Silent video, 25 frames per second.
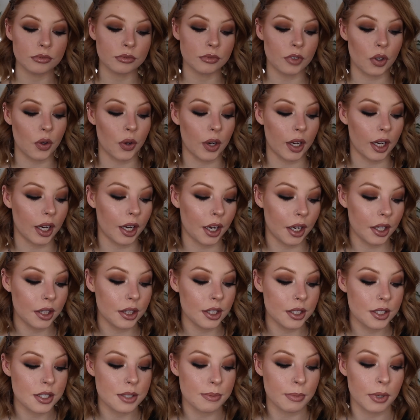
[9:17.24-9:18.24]
Now I
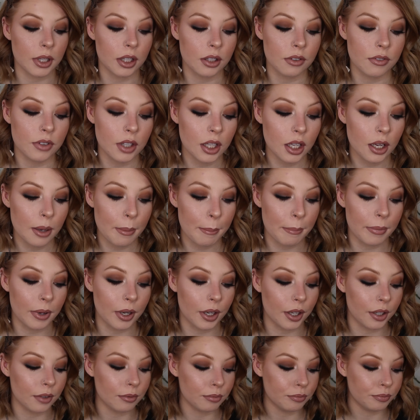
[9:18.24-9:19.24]
hate the smell of that,
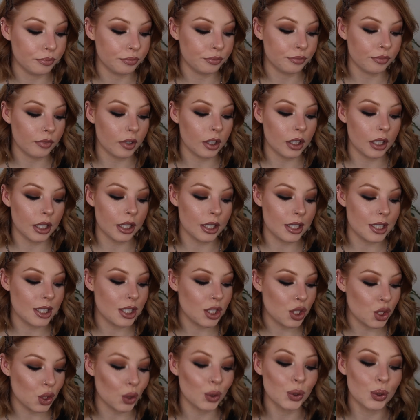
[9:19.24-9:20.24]
but it's
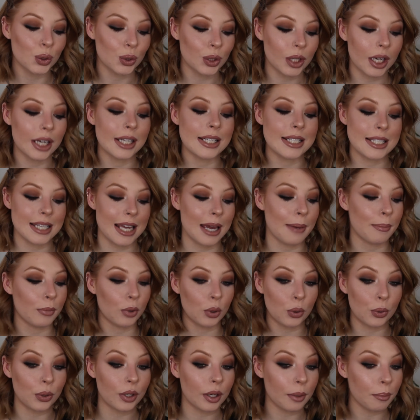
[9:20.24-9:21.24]
so goddamn
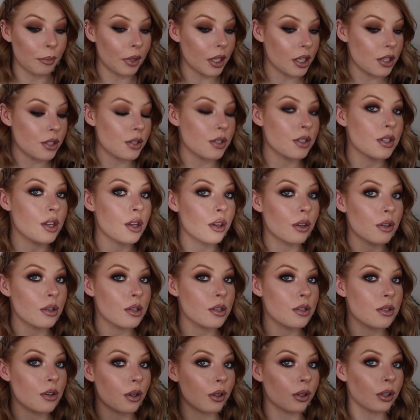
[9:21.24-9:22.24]
good. It makes your skin
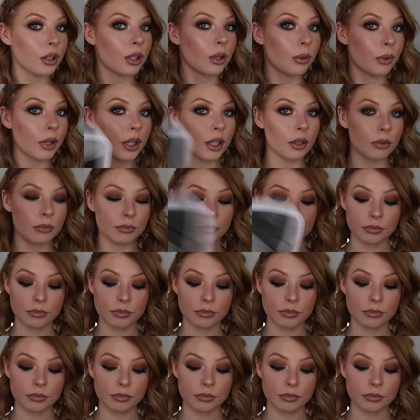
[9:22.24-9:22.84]
look so glowy.